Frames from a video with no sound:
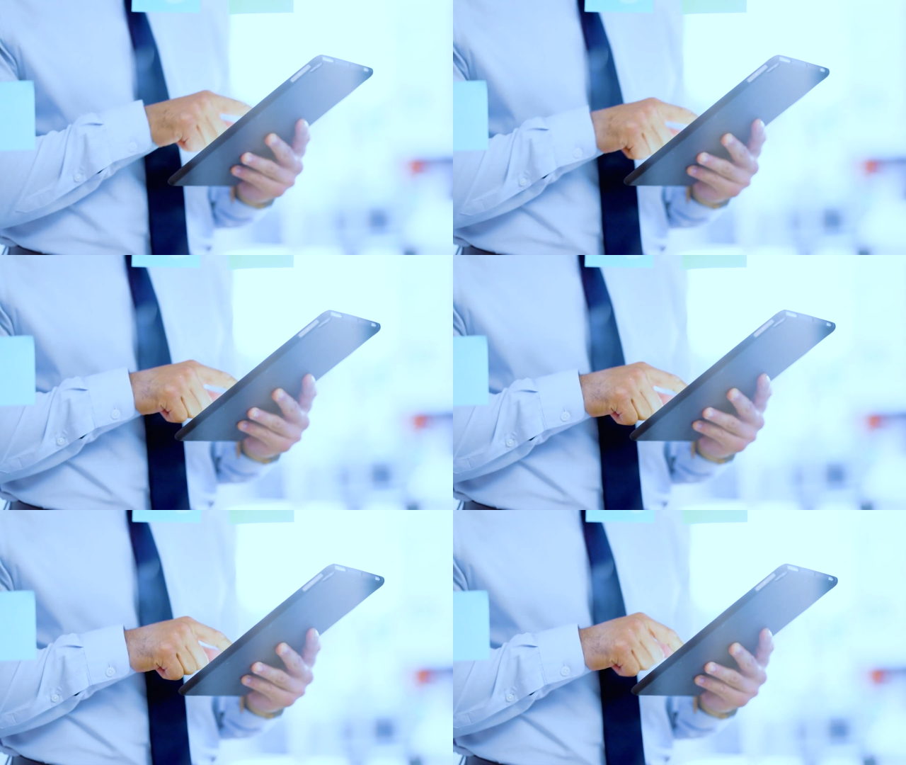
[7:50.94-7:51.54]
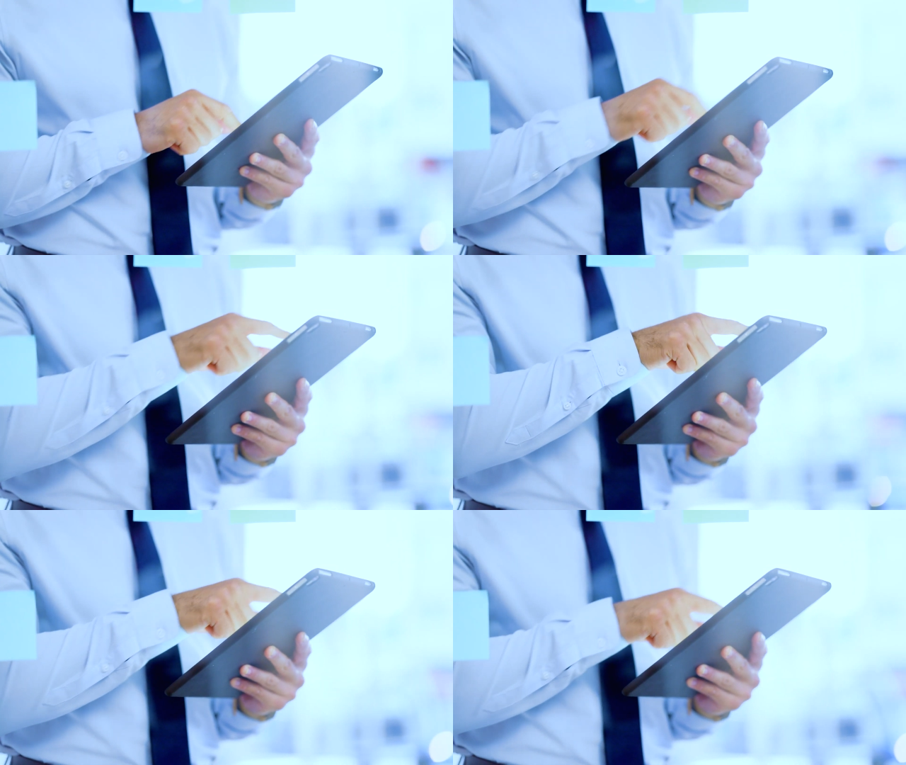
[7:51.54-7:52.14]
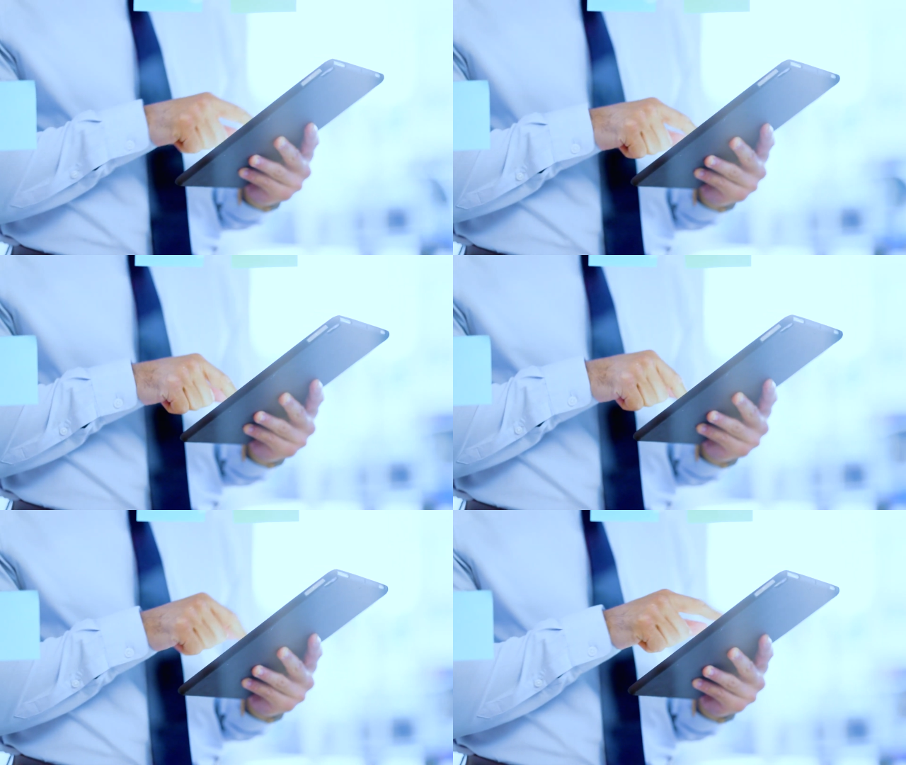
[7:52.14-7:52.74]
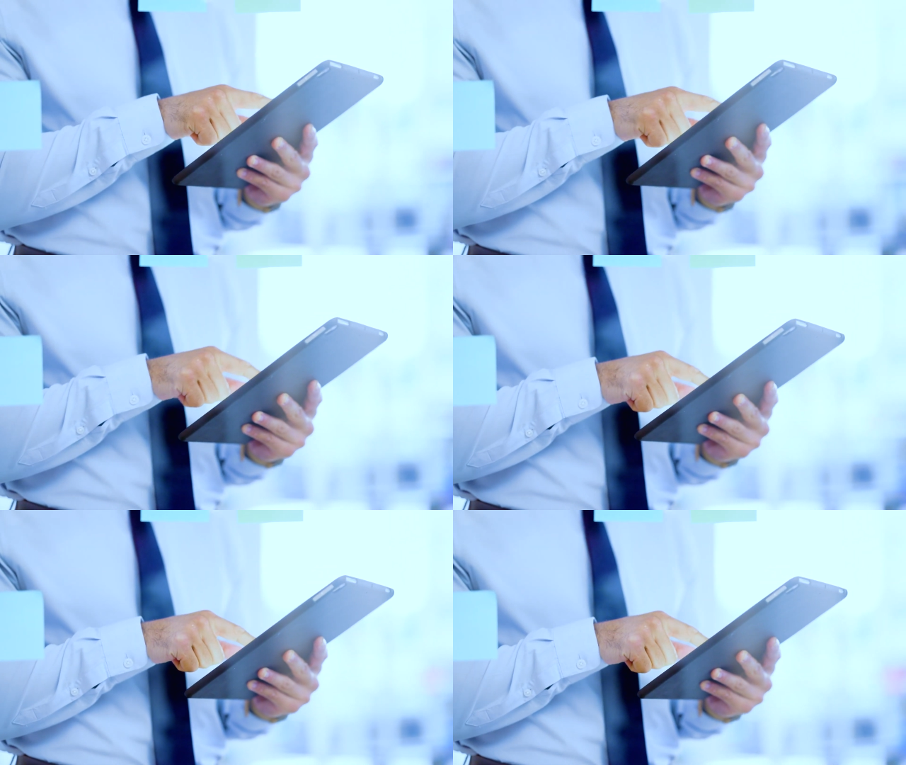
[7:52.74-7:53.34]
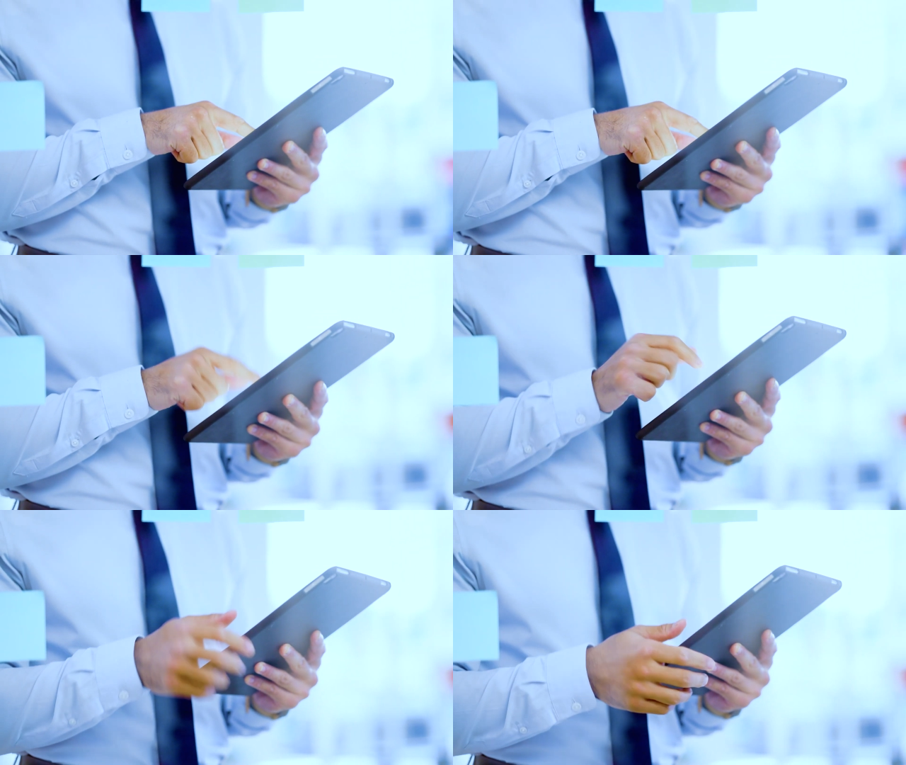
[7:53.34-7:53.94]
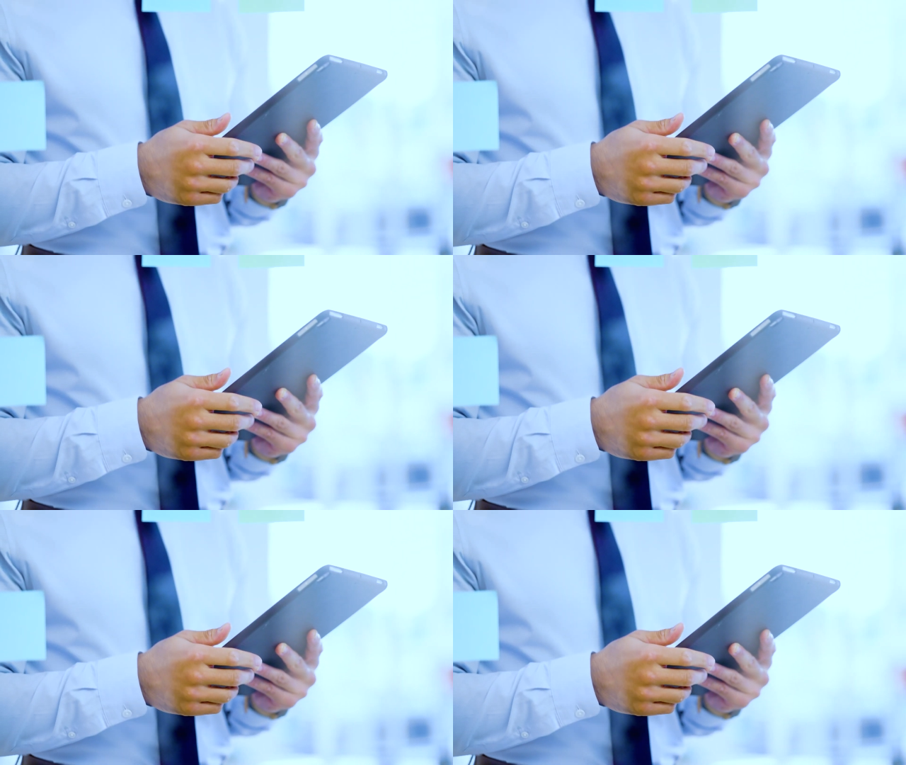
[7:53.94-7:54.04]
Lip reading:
Nobody's mouth can be seen.